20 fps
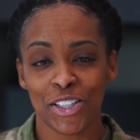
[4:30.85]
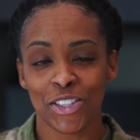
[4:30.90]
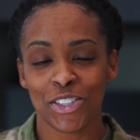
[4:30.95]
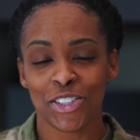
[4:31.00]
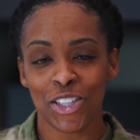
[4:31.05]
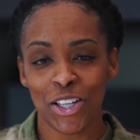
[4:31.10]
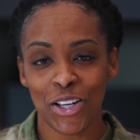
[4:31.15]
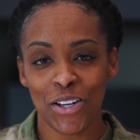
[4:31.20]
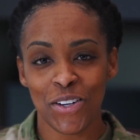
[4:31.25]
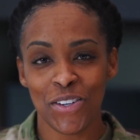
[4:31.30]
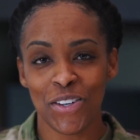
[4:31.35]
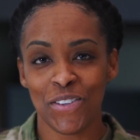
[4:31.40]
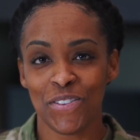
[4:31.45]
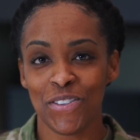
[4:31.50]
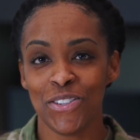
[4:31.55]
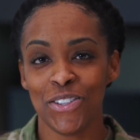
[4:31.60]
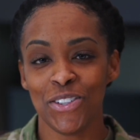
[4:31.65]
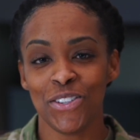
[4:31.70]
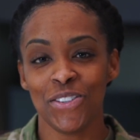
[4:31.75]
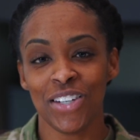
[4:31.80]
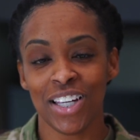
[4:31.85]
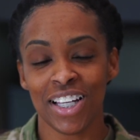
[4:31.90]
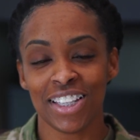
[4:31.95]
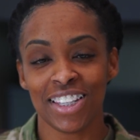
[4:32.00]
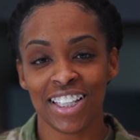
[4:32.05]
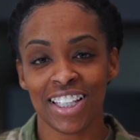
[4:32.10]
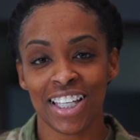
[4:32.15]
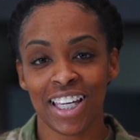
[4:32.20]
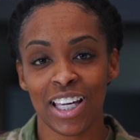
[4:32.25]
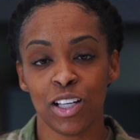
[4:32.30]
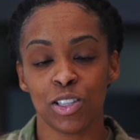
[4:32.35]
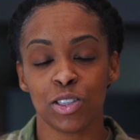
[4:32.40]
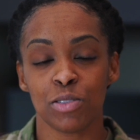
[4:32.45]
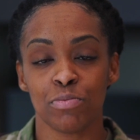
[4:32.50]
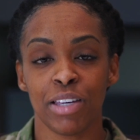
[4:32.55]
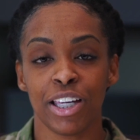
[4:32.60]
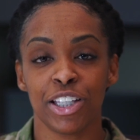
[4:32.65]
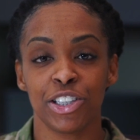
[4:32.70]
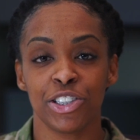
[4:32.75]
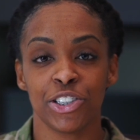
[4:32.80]
So if you do nothing else,
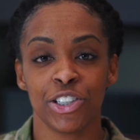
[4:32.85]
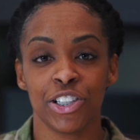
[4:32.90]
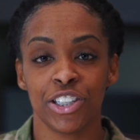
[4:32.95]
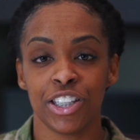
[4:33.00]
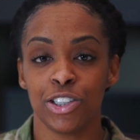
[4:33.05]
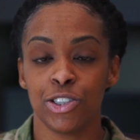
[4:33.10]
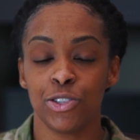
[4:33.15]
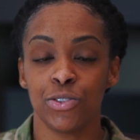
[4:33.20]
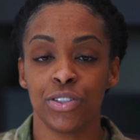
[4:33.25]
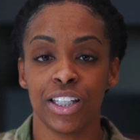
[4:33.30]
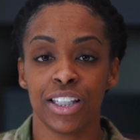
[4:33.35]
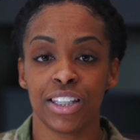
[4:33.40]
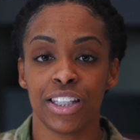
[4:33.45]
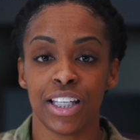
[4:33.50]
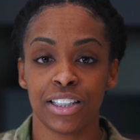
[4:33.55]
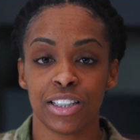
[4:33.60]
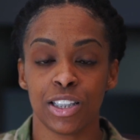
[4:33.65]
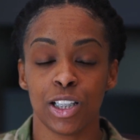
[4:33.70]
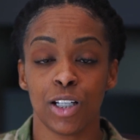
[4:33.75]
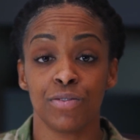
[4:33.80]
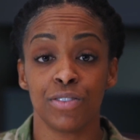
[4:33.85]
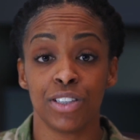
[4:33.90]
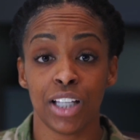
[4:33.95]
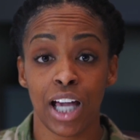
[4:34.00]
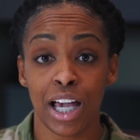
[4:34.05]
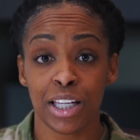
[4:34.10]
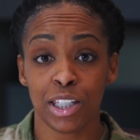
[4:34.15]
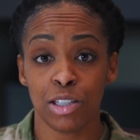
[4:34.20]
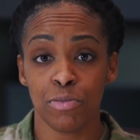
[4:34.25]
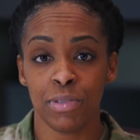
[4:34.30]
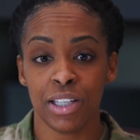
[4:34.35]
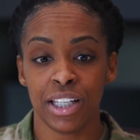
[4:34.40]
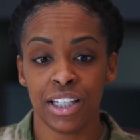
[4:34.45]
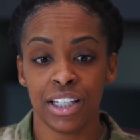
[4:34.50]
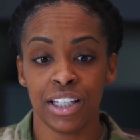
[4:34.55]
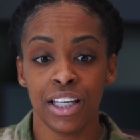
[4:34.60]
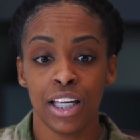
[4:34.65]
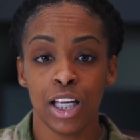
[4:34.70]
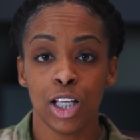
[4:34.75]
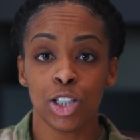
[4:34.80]
make sure that you get that stuff
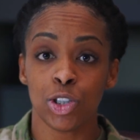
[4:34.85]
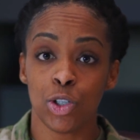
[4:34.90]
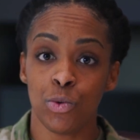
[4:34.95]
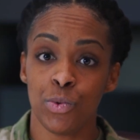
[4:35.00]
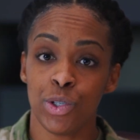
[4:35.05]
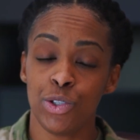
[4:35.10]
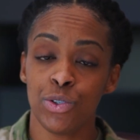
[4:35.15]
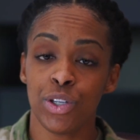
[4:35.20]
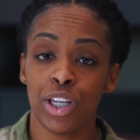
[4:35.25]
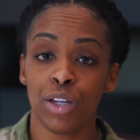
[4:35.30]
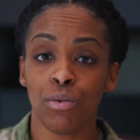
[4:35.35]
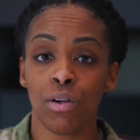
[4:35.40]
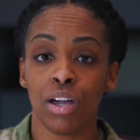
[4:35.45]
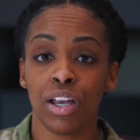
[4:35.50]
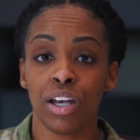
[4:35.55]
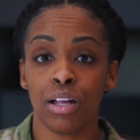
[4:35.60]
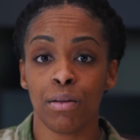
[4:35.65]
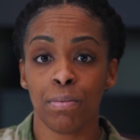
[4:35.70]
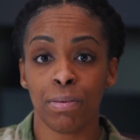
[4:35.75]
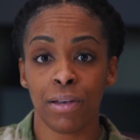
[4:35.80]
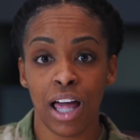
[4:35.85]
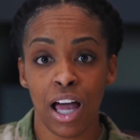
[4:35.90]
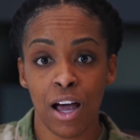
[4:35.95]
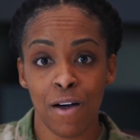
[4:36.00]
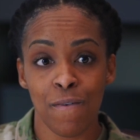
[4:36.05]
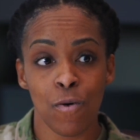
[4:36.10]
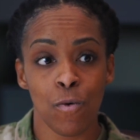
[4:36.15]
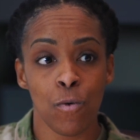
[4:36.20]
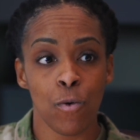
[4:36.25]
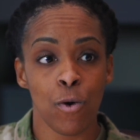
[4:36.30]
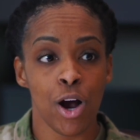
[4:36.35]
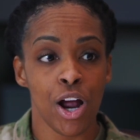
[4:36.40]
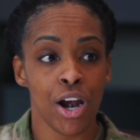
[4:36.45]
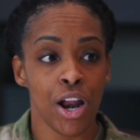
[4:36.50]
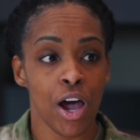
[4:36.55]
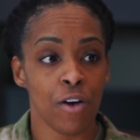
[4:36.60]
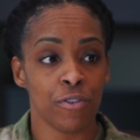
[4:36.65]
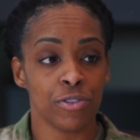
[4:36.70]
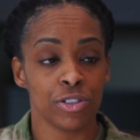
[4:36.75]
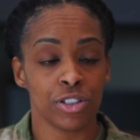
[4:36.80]
documented, so when you get ready to apply for
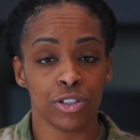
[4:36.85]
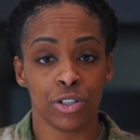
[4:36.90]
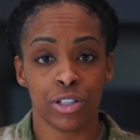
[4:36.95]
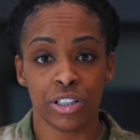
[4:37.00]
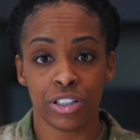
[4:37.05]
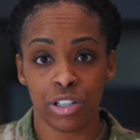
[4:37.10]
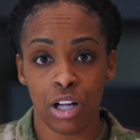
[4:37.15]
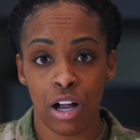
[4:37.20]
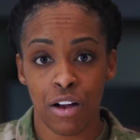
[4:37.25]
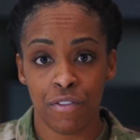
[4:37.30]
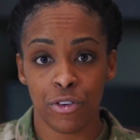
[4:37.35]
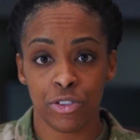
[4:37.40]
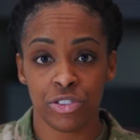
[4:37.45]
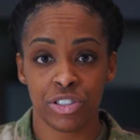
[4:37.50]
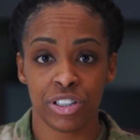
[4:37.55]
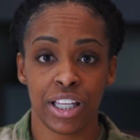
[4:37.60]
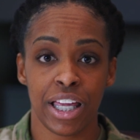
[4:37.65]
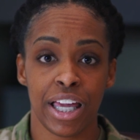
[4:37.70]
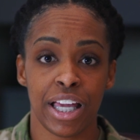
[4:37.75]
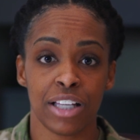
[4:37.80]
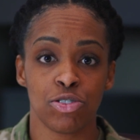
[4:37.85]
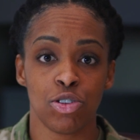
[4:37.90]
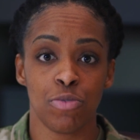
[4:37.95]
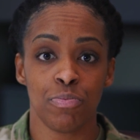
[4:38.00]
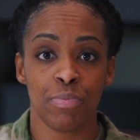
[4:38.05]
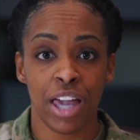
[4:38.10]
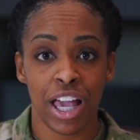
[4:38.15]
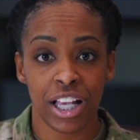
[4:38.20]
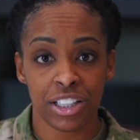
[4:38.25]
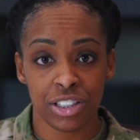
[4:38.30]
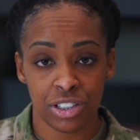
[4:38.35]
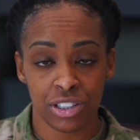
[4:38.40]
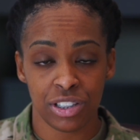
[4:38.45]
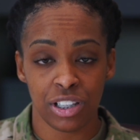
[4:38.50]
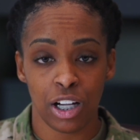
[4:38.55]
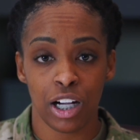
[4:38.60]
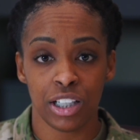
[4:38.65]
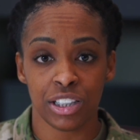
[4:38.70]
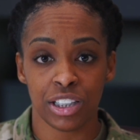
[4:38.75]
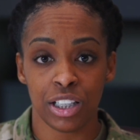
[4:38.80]
warrant officer or sergeant first class or master
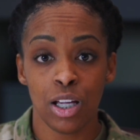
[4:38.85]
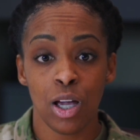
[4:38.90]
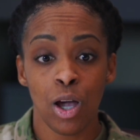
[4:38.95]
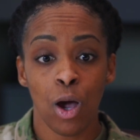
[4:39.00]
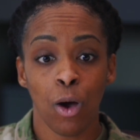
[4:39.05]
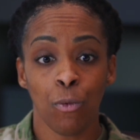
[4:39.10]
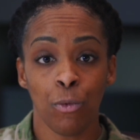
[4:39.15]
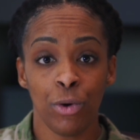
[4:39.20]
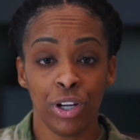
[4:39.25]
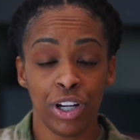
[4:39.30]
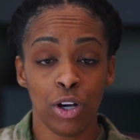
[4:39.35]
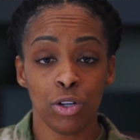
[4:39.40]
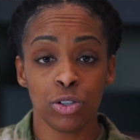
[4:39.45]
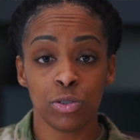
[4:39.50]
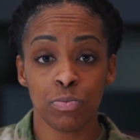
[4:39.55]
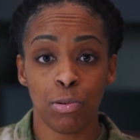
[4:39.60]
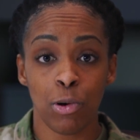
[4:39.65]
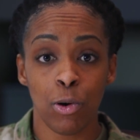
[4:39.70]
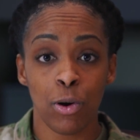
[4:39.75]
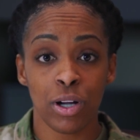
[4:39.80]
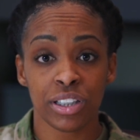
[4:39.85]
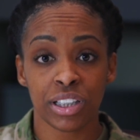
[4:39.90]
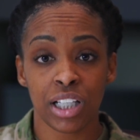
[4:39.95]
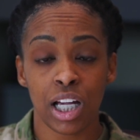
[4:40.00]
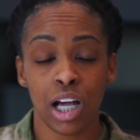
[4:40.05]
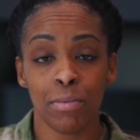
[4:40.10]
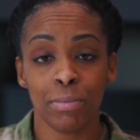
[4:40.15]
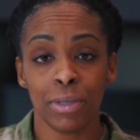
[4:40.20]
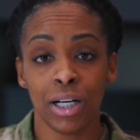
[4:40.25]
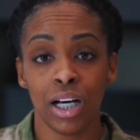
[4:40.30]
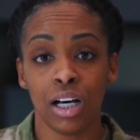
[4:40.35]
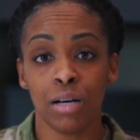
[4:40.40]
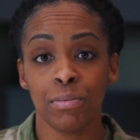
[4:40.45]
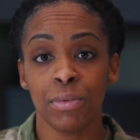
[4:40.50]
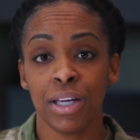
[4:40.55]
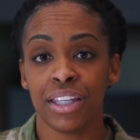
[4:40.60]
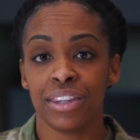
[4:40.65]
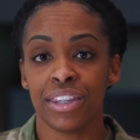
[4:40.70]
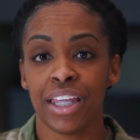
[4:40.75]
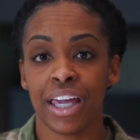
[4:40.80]
sergeant, when those boards come
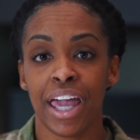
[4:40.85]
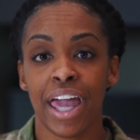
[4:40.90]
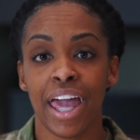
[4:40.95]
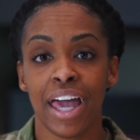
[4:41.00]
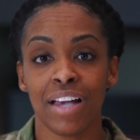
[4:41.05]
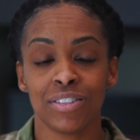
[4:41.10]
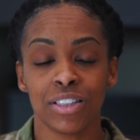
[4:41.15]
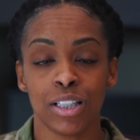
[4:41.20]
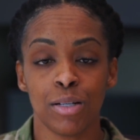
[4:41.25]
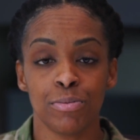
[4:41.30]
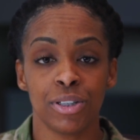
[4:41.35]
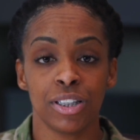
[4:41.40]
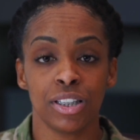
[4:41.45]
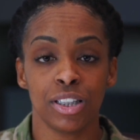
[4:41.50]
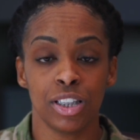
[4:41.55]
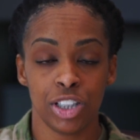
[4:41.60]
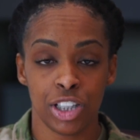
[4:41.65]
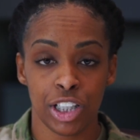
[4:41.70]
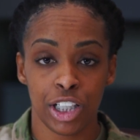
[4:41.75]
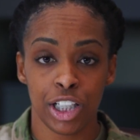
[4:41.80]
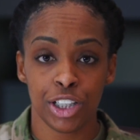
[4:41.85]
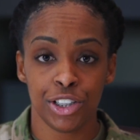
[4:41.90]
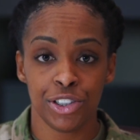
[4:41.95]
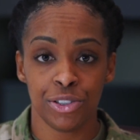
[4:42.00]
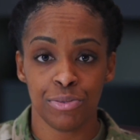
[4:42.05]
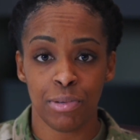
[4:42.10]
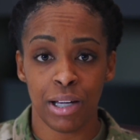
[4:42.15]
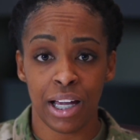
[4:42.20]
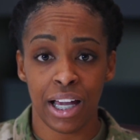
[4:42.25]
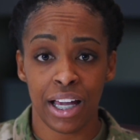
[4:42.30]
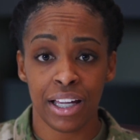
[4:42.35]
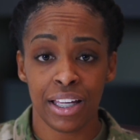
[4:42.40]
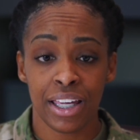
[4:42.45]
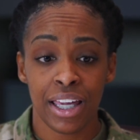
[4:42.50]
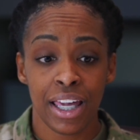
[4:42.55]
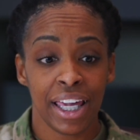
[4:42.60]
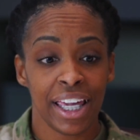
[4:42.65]
up, they have something to judge you by.